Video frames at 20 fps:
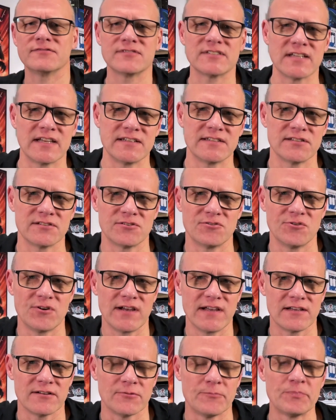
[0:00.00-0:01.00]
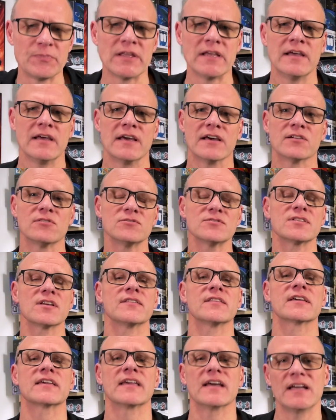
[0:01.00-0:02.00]
Tainted Grail. And also
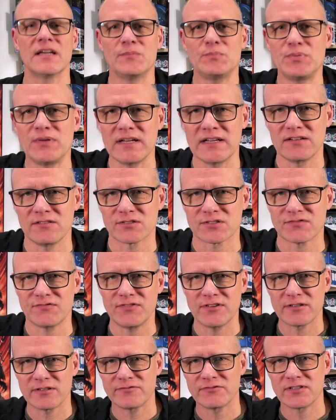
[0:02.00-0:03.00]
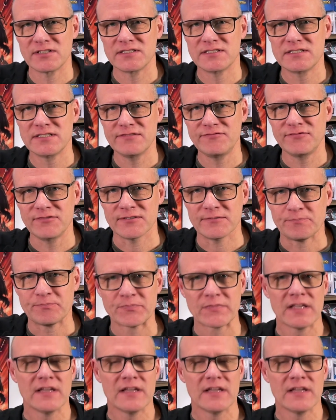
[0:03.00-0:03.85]
the gameplay looks very, very different.